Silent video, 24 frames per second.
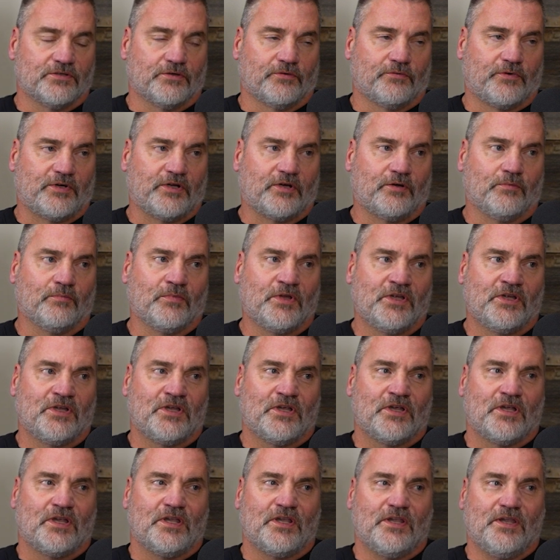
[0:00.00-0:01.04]
realm,
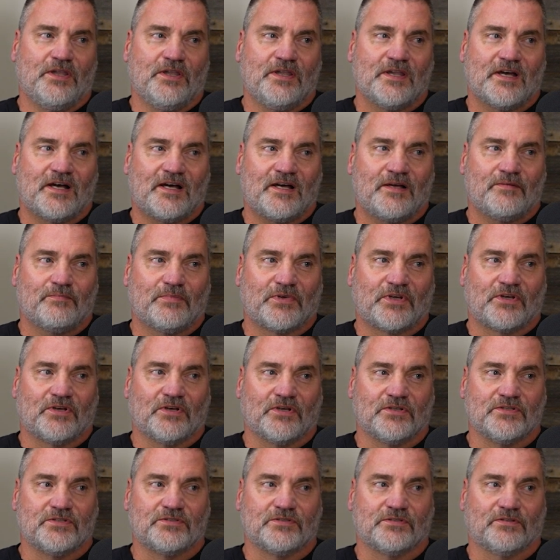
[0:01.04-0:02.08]
not
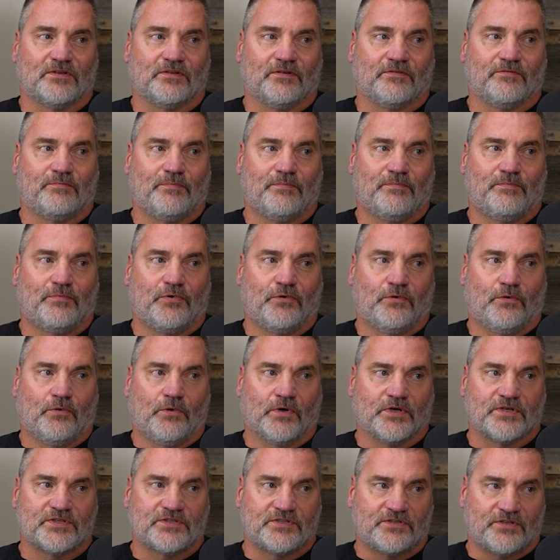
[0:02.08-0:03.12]
because of
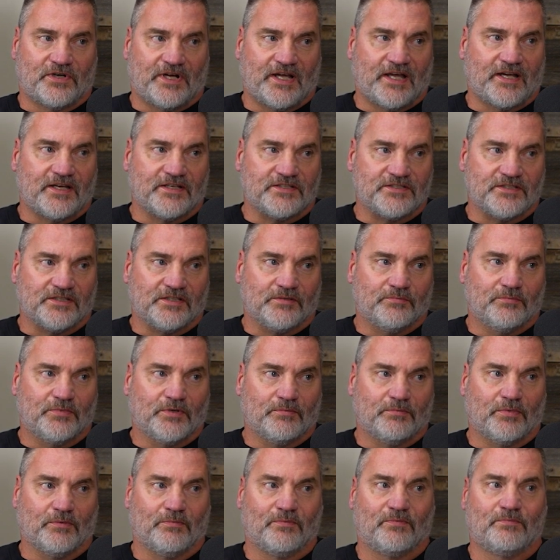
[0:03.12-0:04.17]
poor strategy,
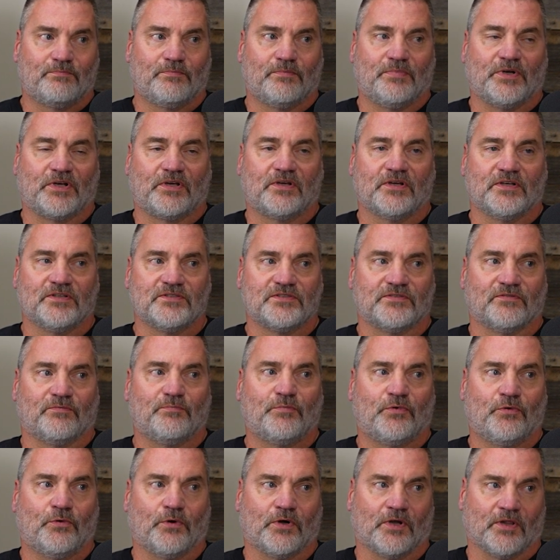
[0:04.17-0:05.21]
but because of
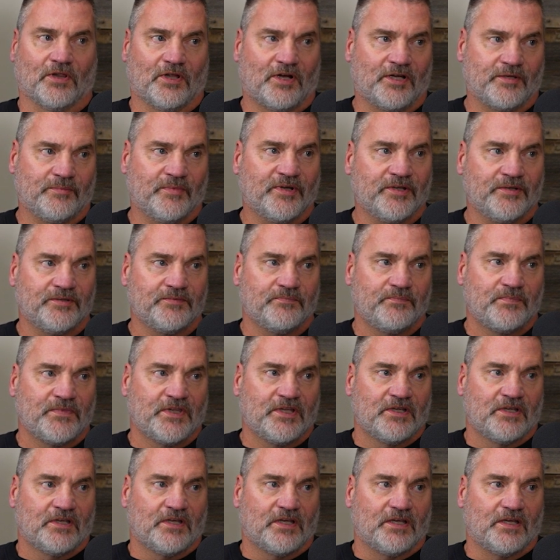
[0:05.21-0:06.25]
poor alignment.
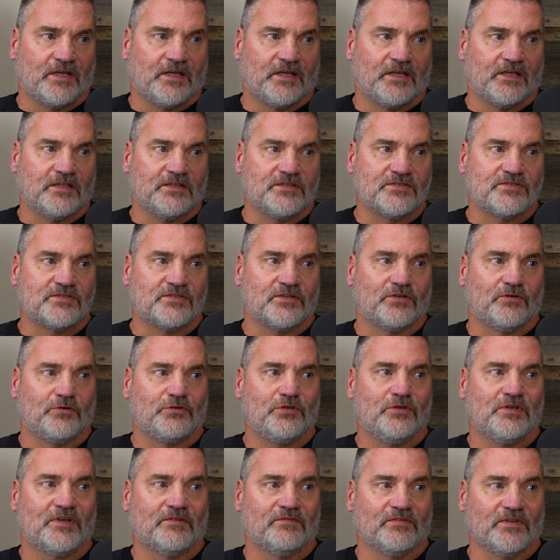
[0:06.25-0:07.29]
And so
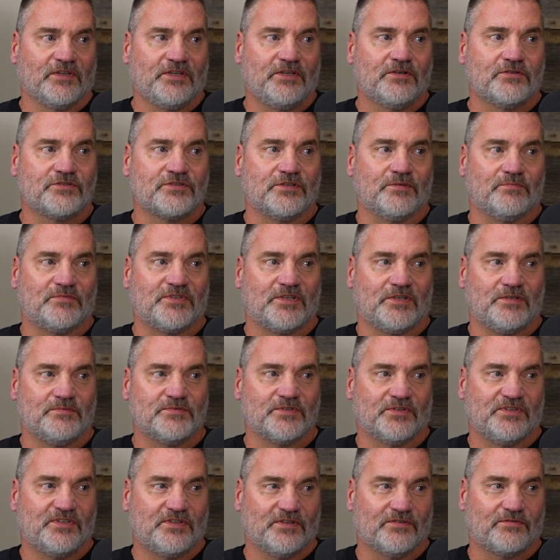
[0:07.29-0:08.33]
you have leadership teams
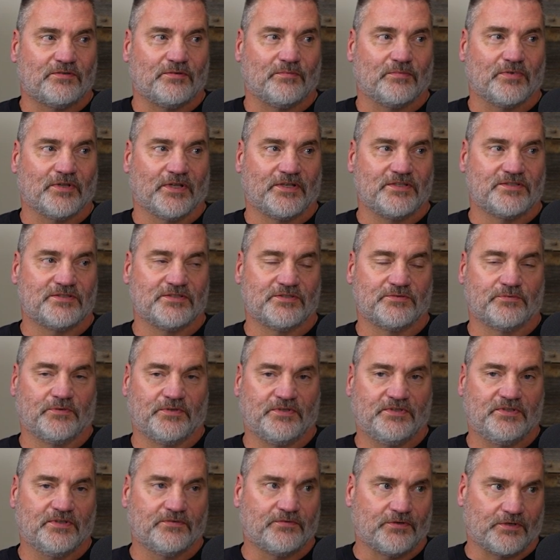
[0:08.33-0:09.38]
in different places with
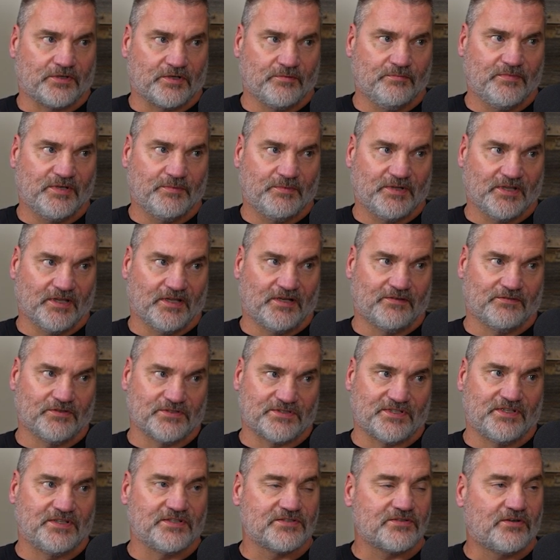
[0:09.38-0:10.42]
different commitment levels,
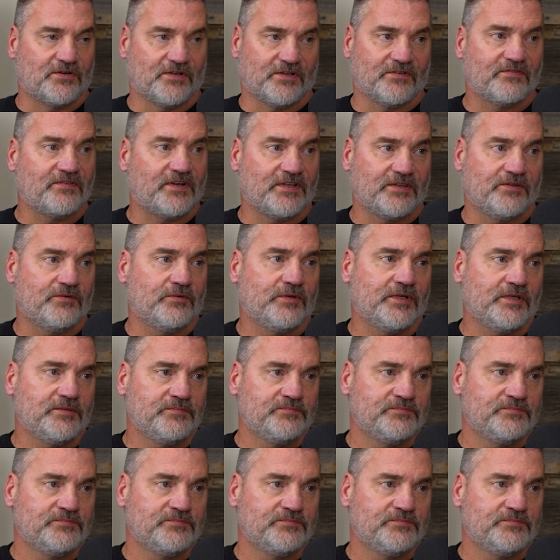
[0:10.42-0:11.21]
and it's hard to fight through it.